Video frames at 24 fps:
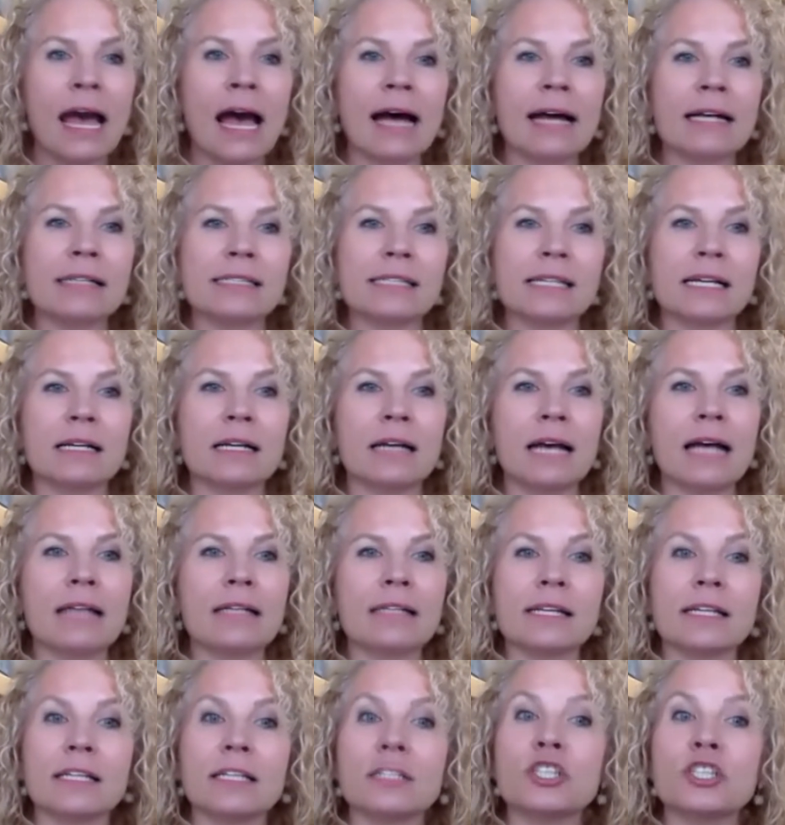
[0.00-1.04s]
as a
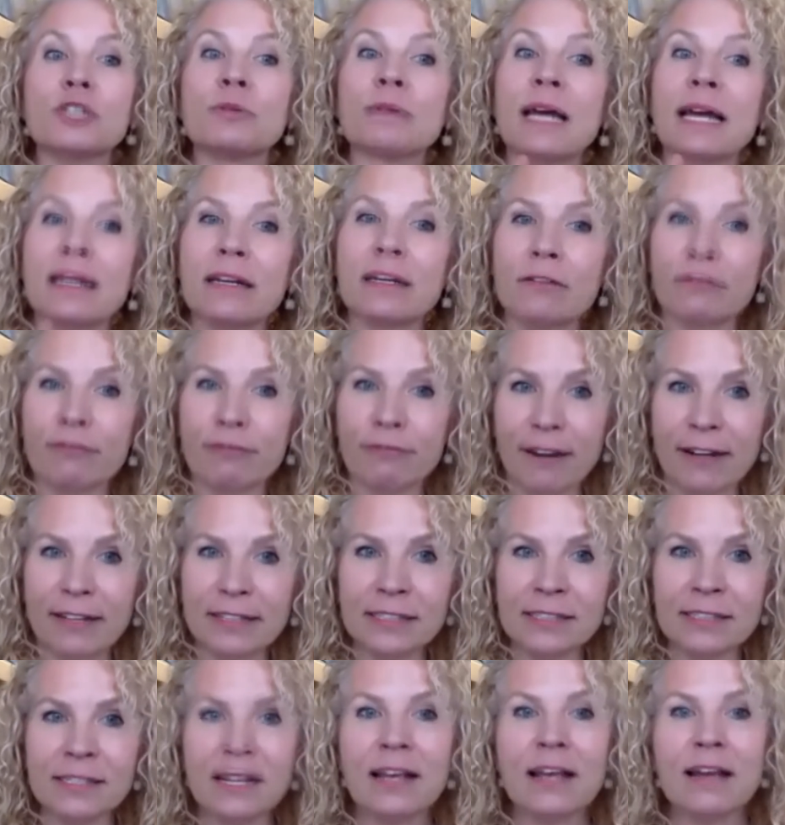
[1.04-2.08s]
as a united
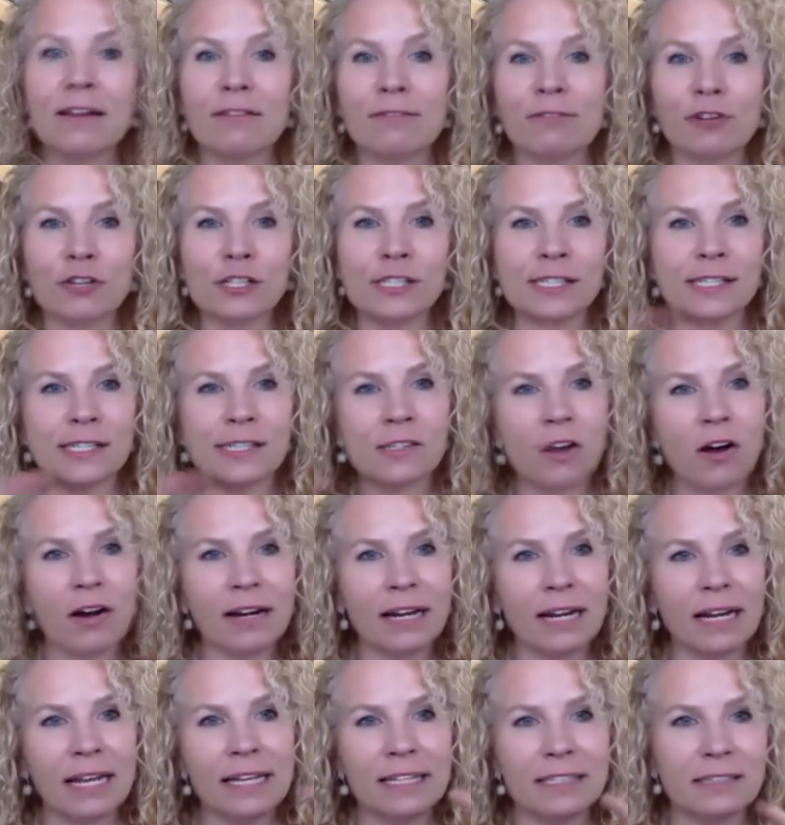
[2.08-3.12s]
front versus on
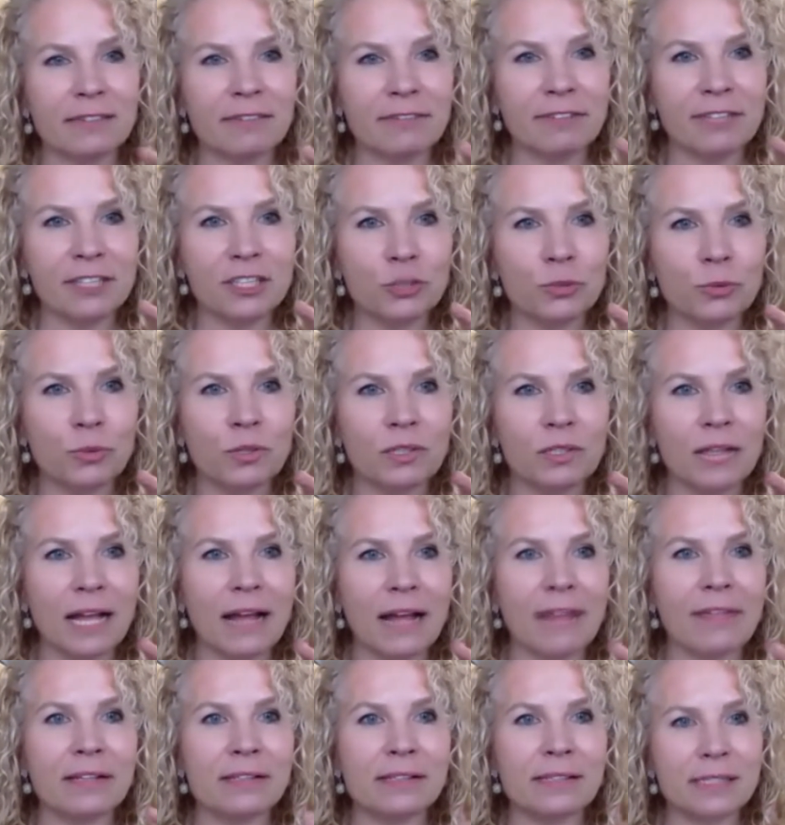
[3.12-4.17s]
an individual
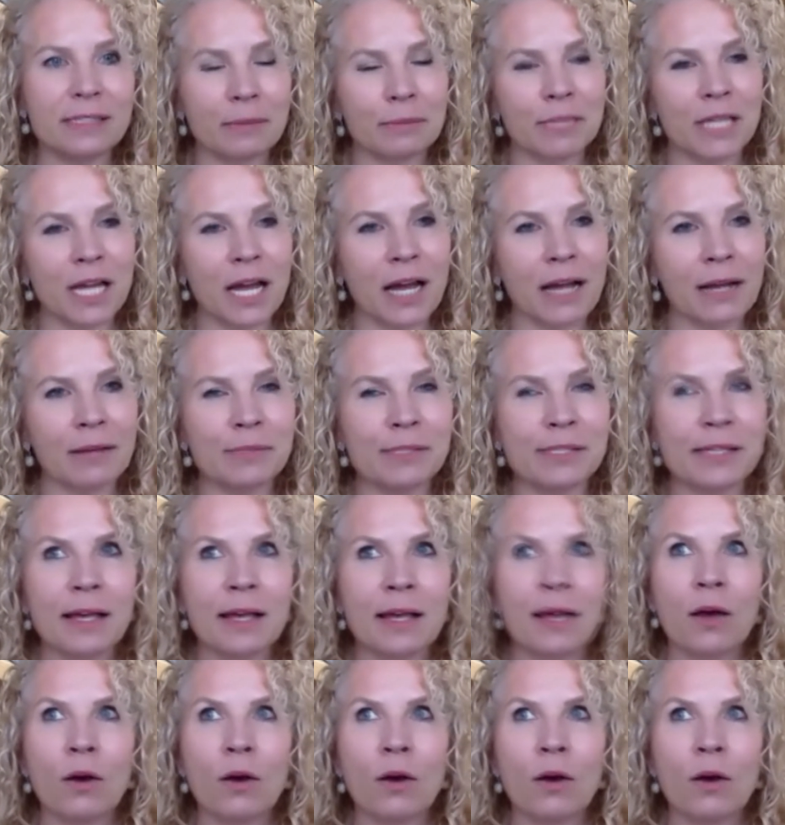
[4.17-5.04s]
and then sometimes